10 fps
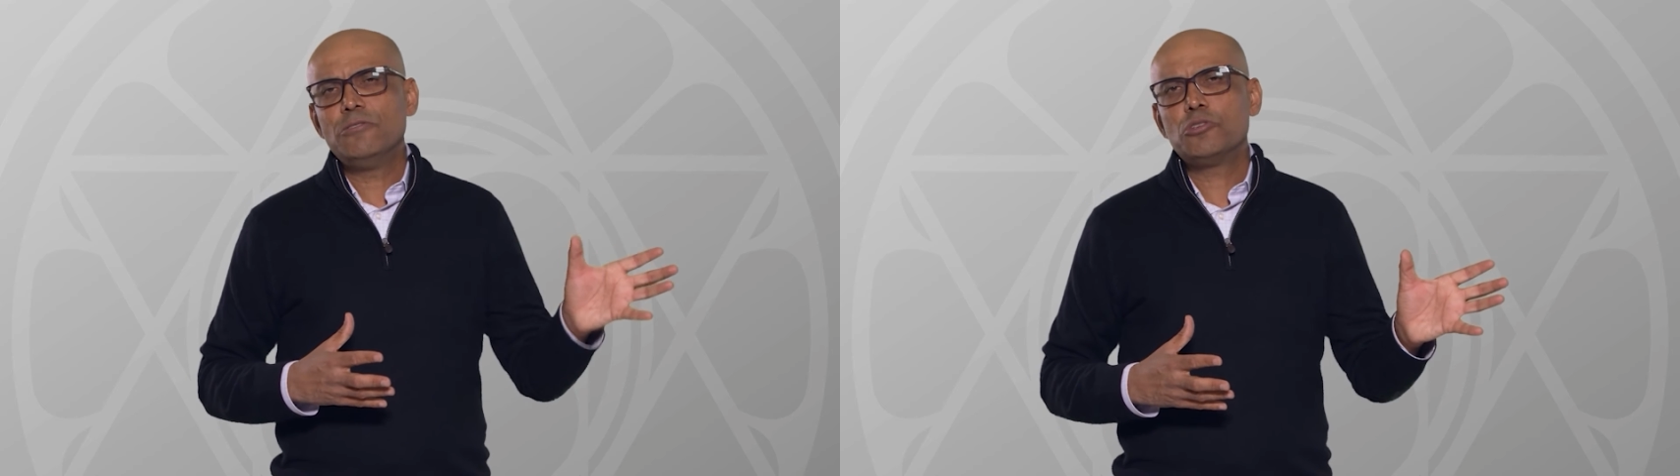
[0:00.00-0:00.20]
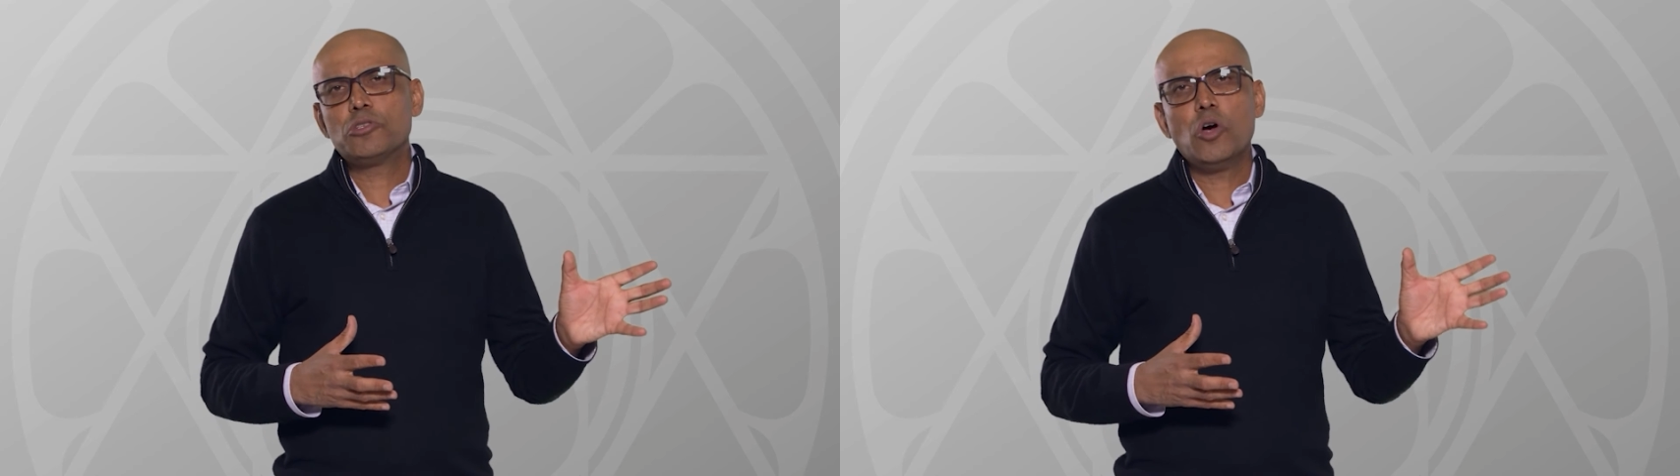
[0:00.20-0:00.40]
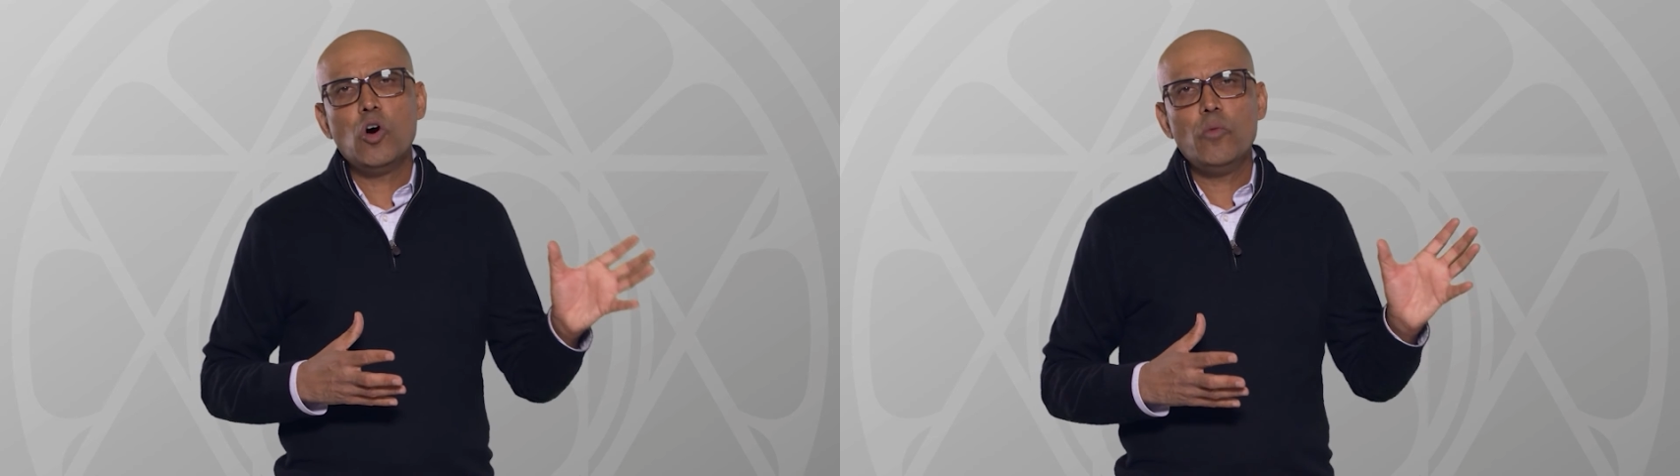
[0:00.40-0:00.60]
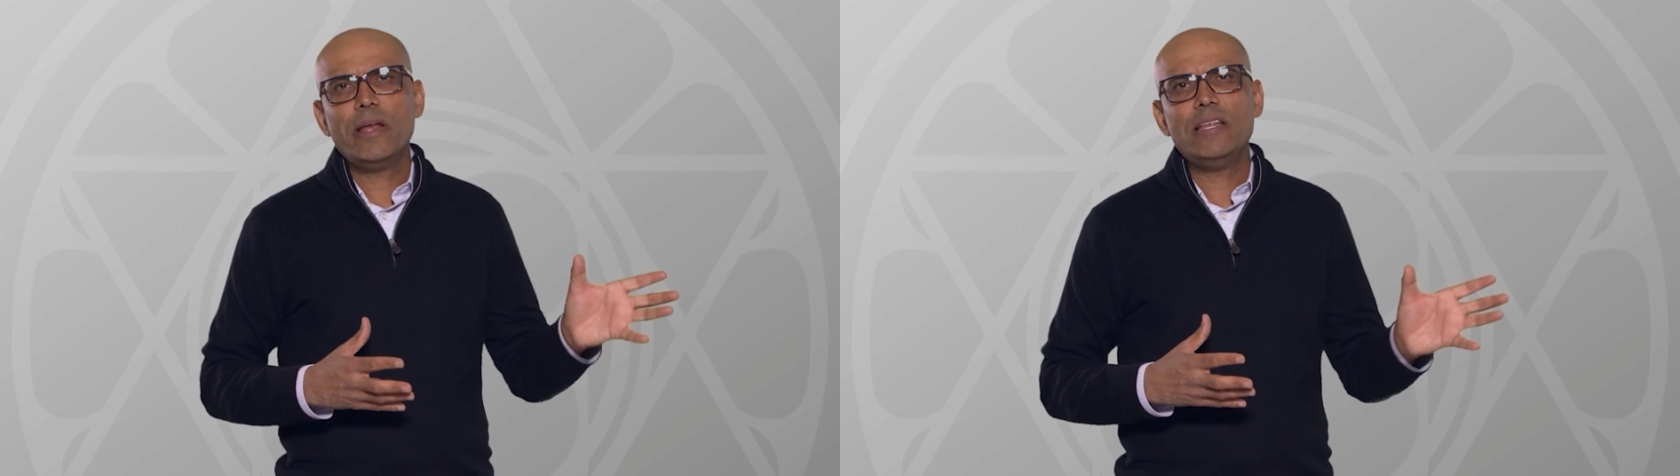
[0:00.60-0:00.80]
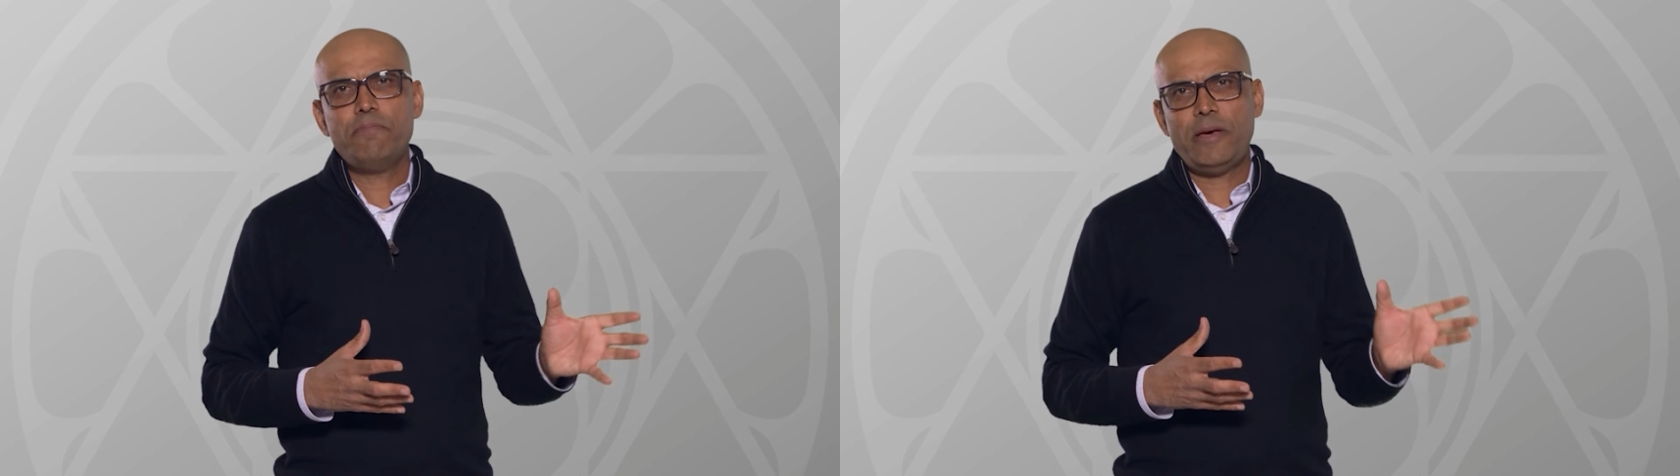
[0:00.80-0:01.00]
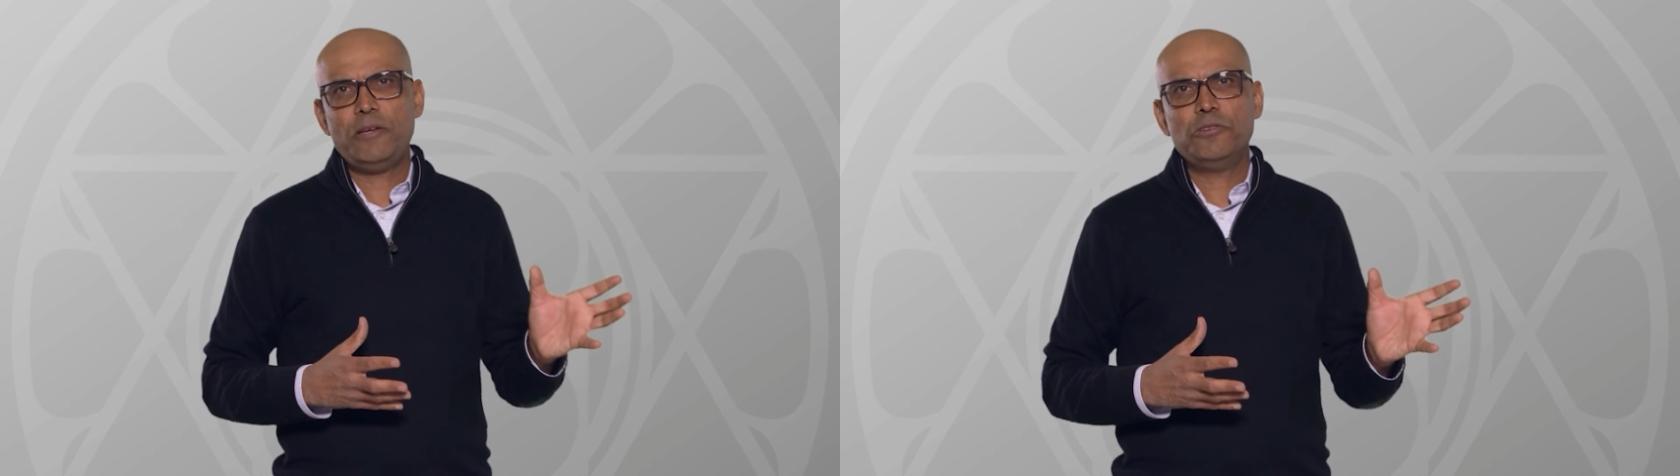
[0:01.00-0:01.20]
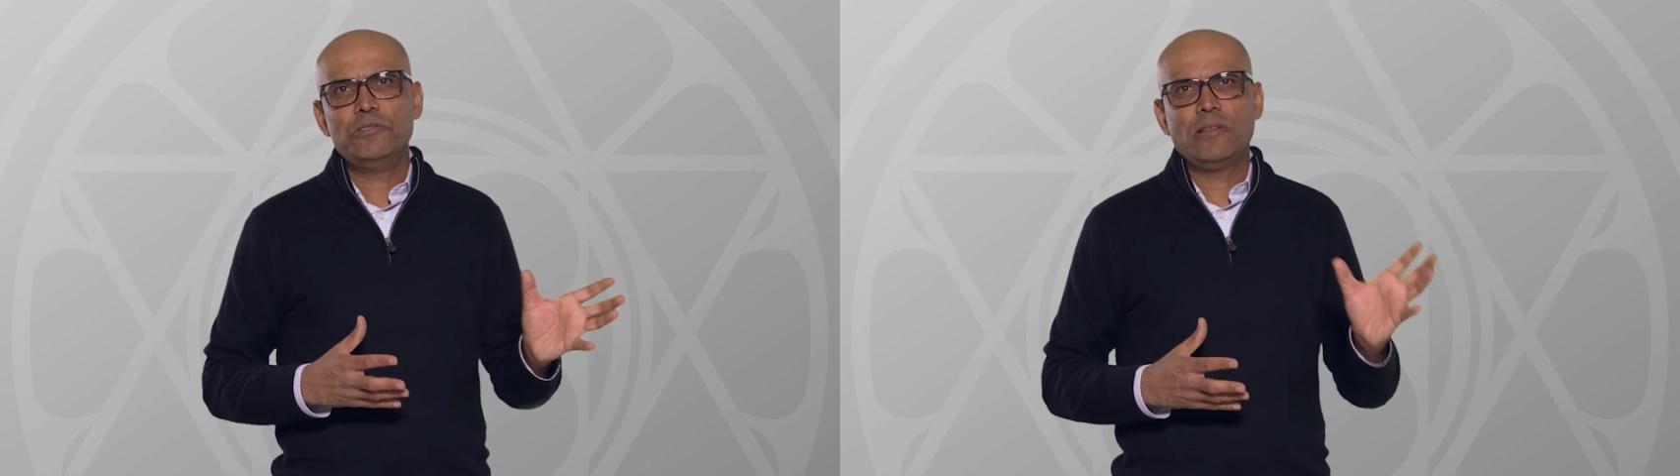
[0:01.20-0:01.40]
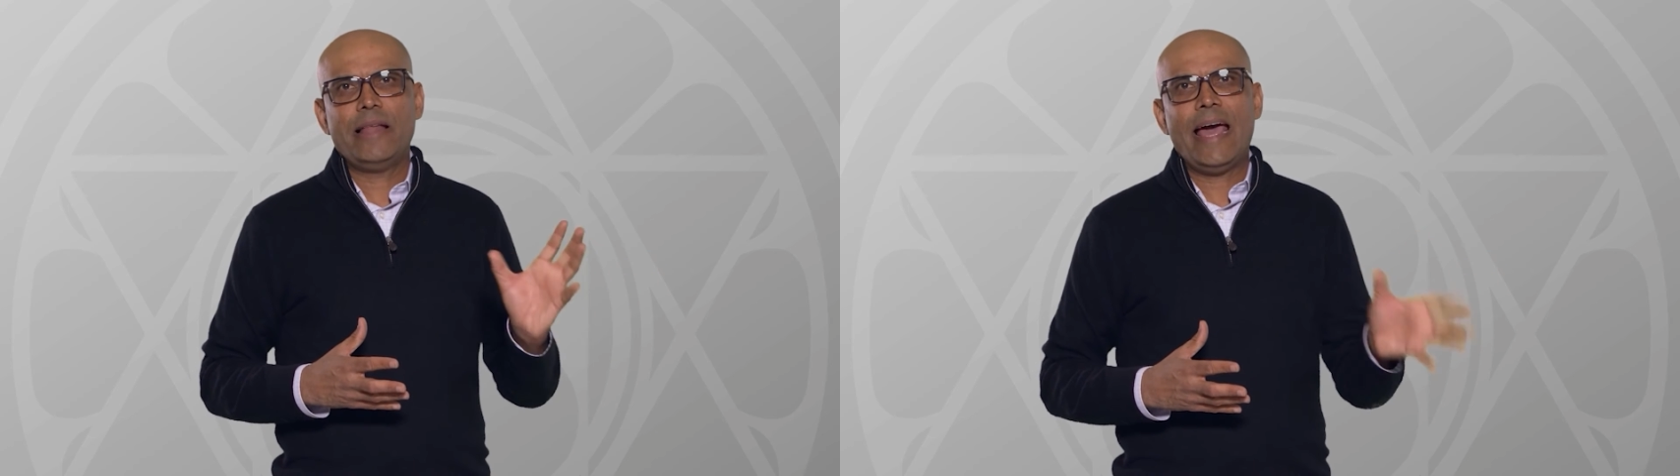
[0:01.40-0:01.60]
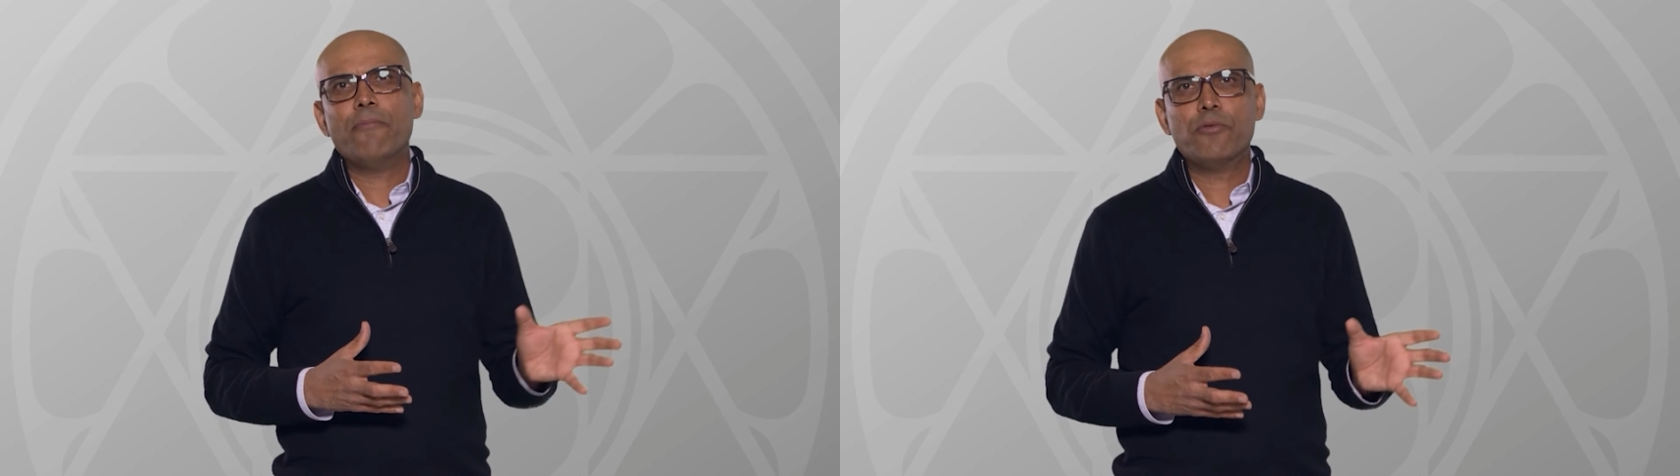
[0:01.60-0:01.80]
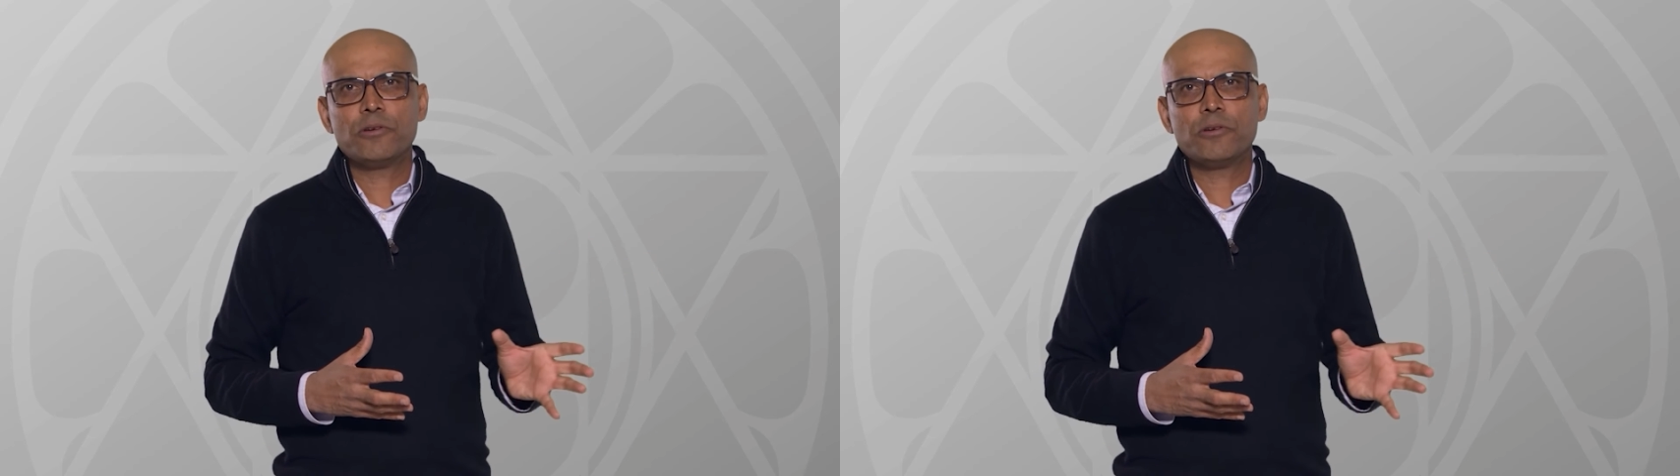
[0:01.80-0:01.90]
so many patients' lab